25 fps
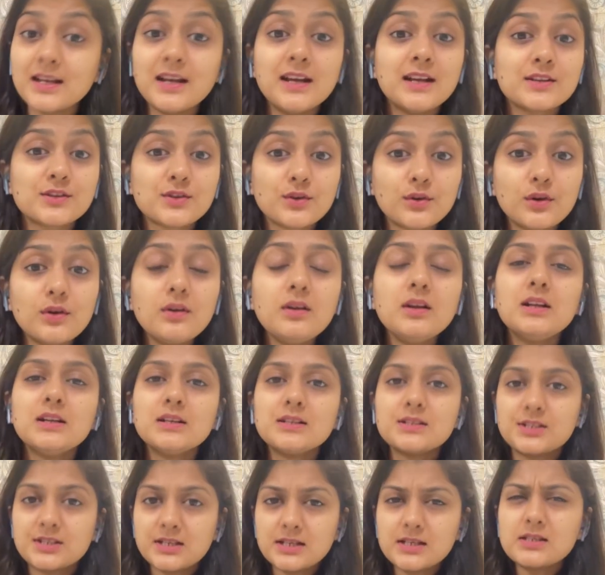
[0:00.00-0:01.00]
So
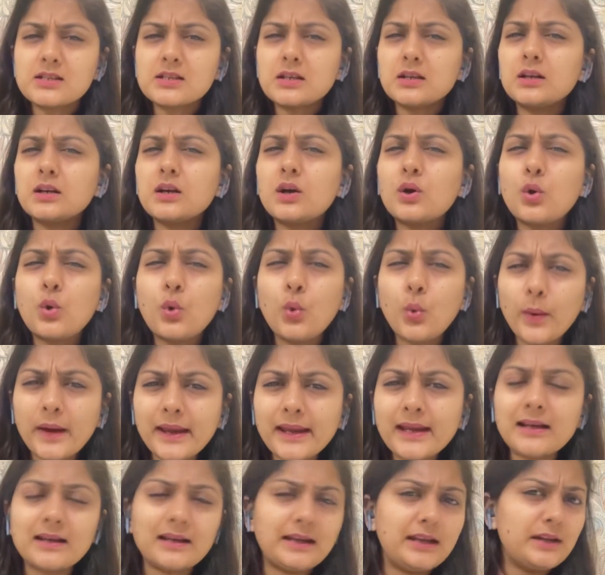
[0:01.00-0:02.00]
just a
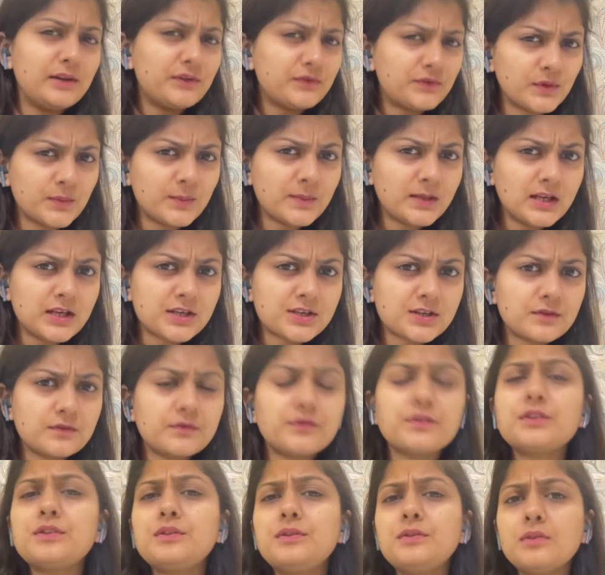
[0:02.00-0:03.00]
quick information
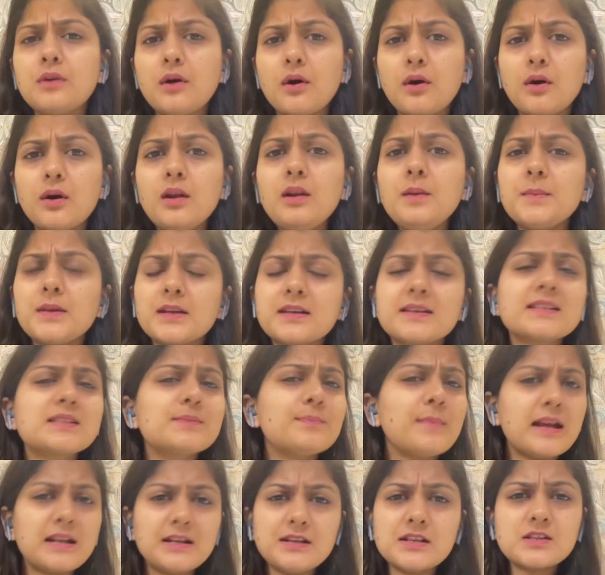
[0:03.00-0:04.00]
for you all, because
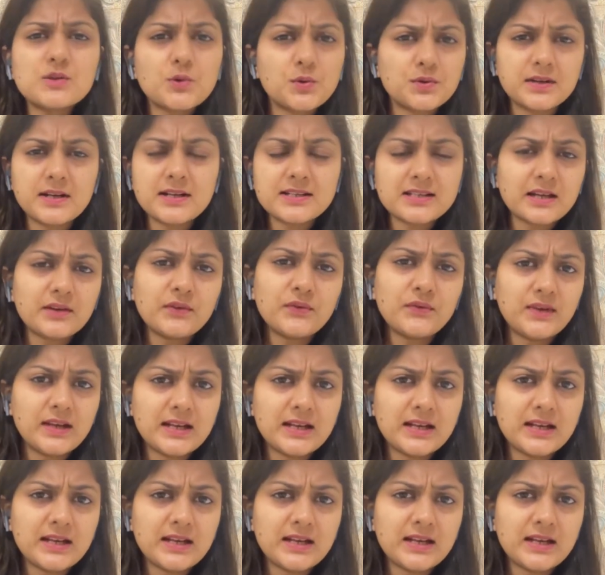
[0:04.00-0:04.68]
many students are